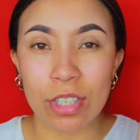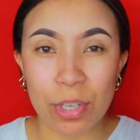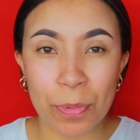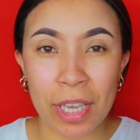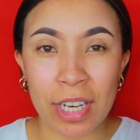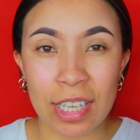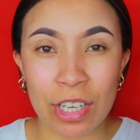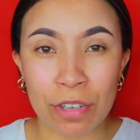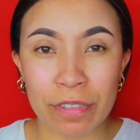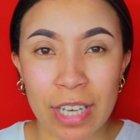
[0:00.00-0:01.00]
So we're going to
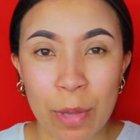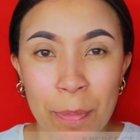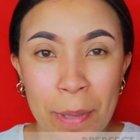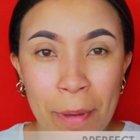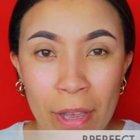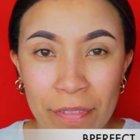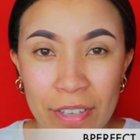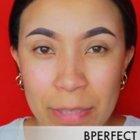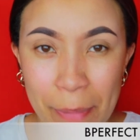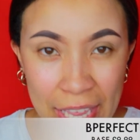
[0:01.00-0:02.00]
kick off today with Be
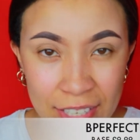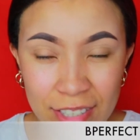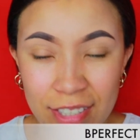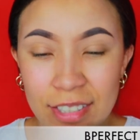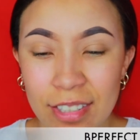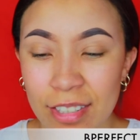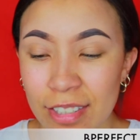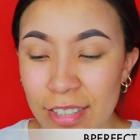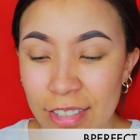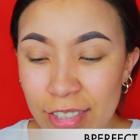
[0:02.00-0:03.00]
Perfect's base.
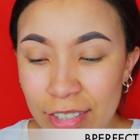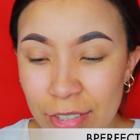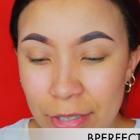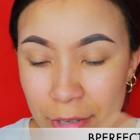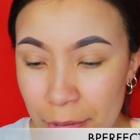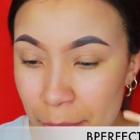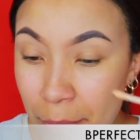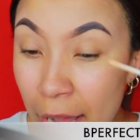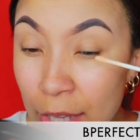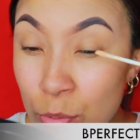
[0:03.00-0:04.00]

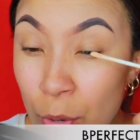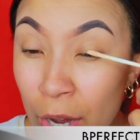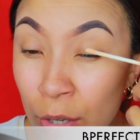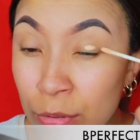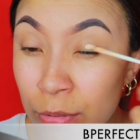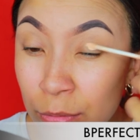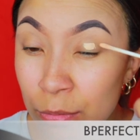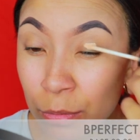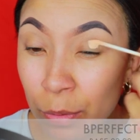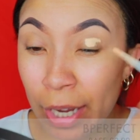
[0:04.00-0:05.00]
Might as well,
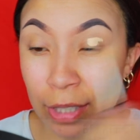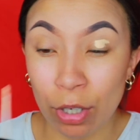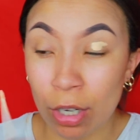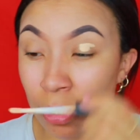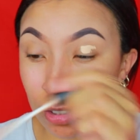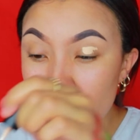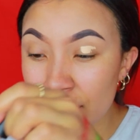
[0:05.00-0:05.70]
why not?